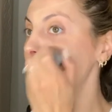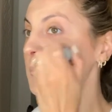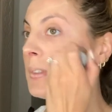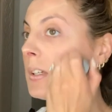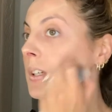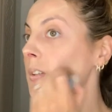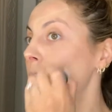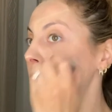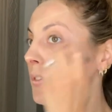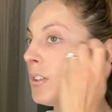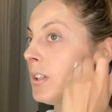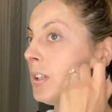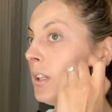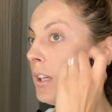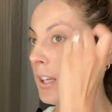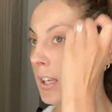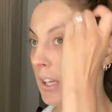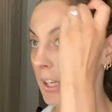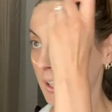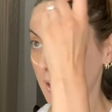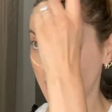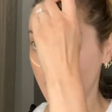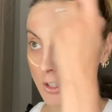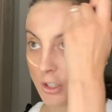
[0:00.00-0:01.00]
I feel
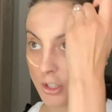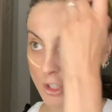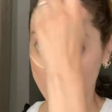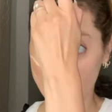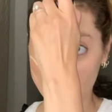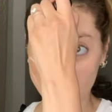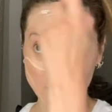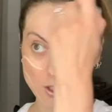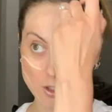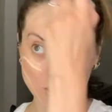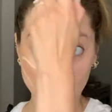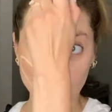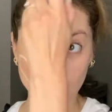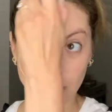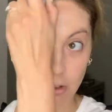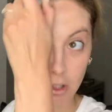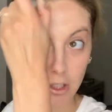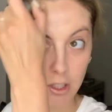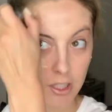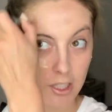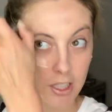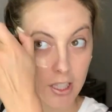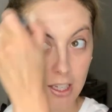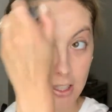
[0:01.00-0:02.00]
like it just
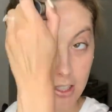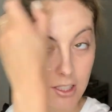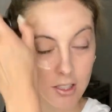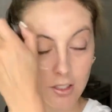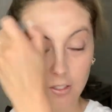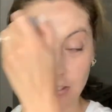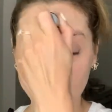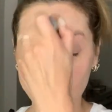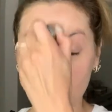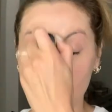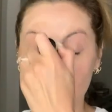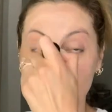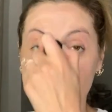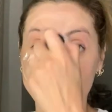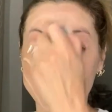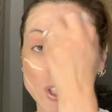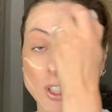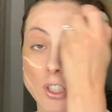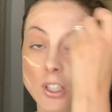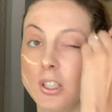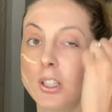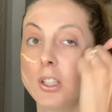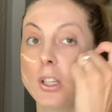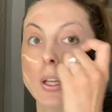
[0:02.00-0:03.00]
really gets the
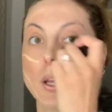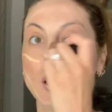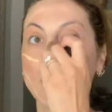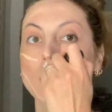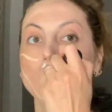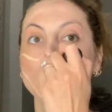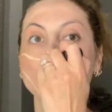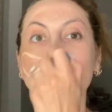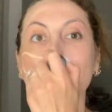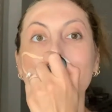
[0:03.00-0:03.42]
foundation to get